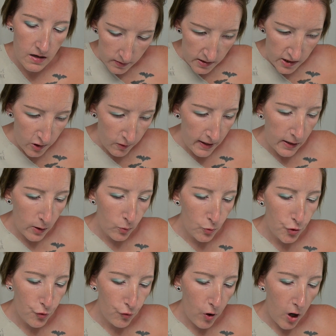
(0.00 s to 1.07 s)
so I don't
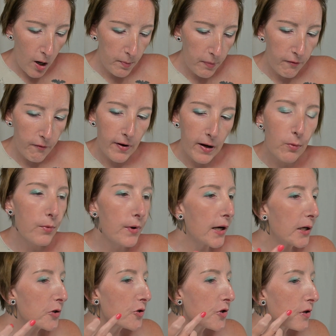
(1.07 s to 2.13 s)
drop
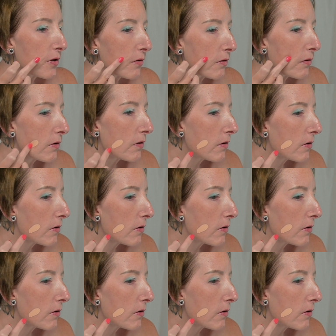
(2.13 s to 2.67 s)
foundation